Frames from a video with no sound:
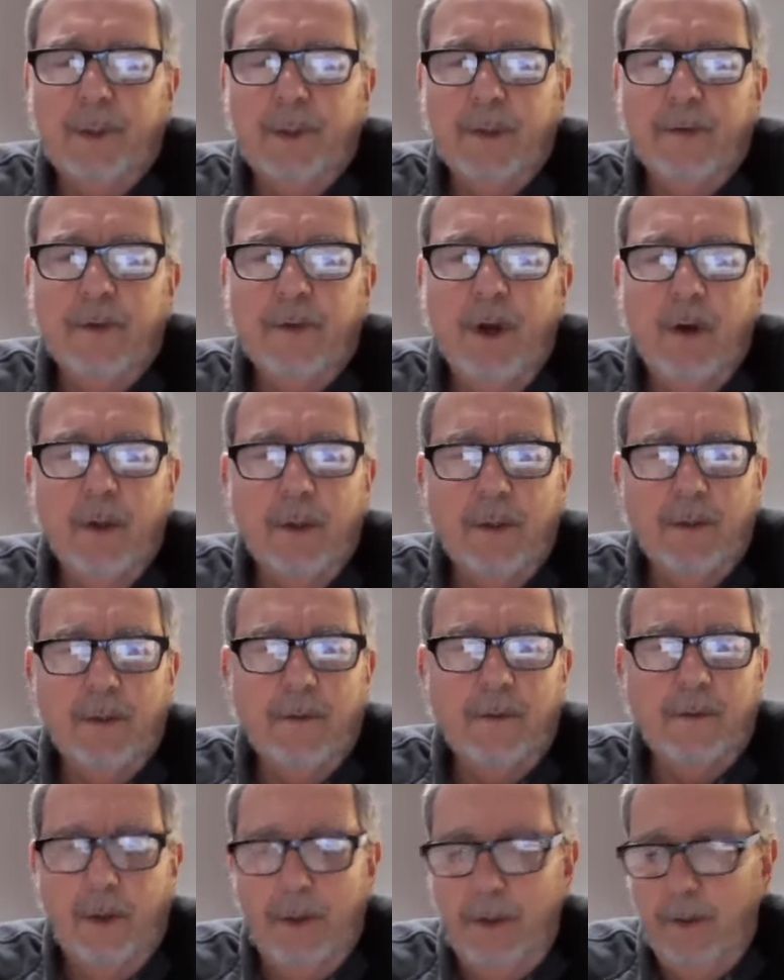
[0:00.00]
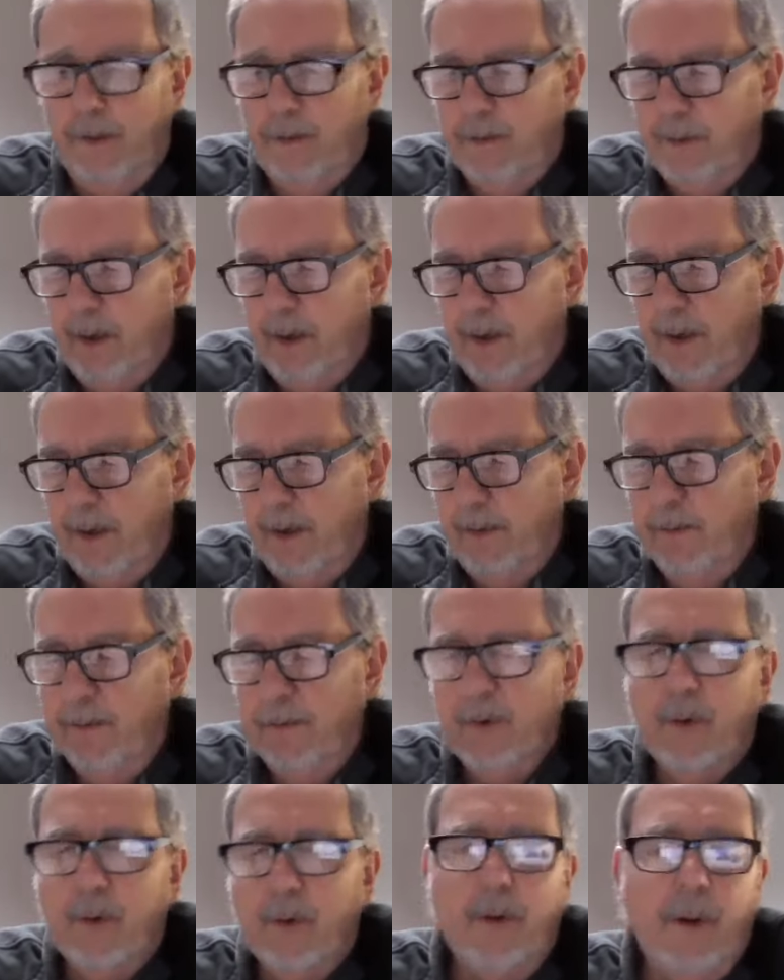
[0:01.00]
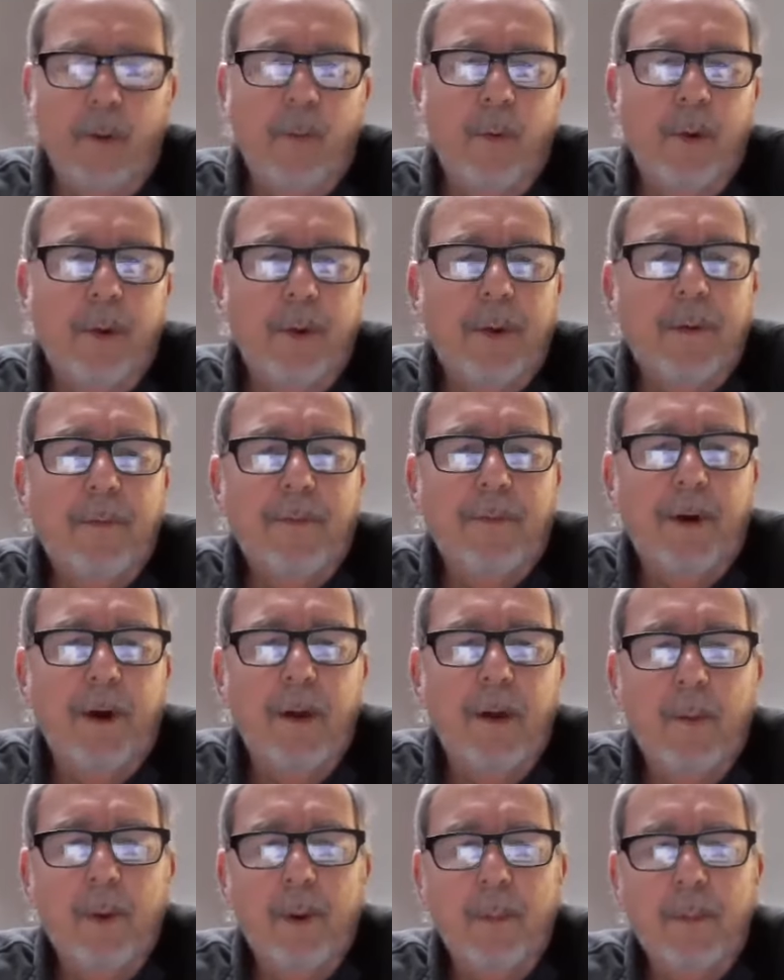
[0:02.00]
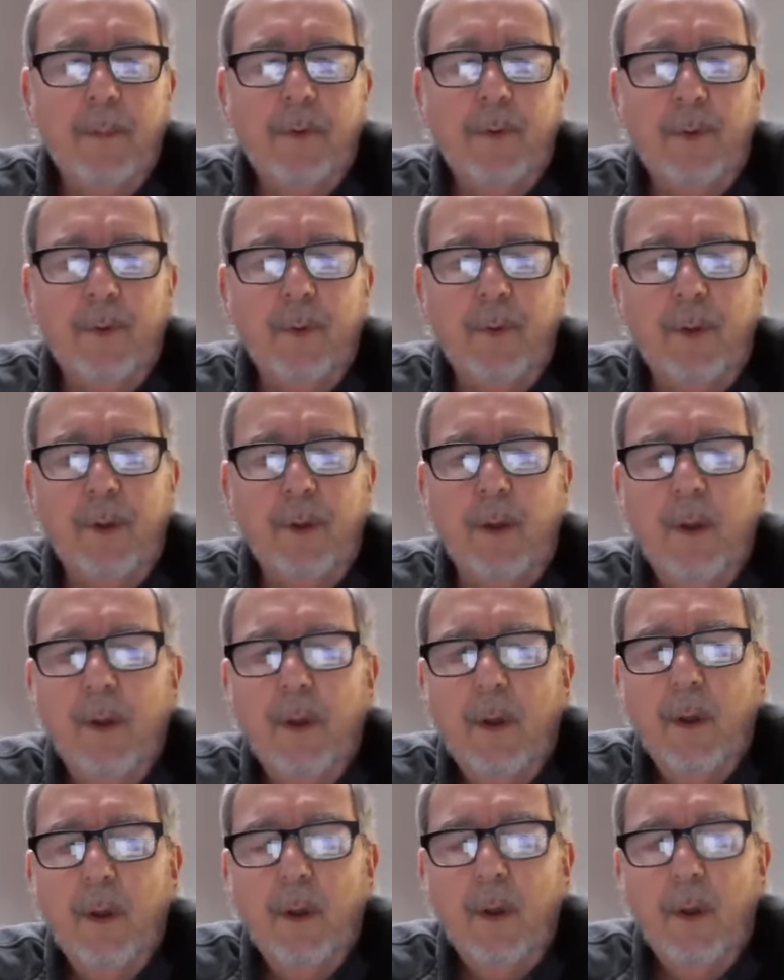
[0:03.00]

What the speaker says: let's call it the strange side, certainly with the follow-up to the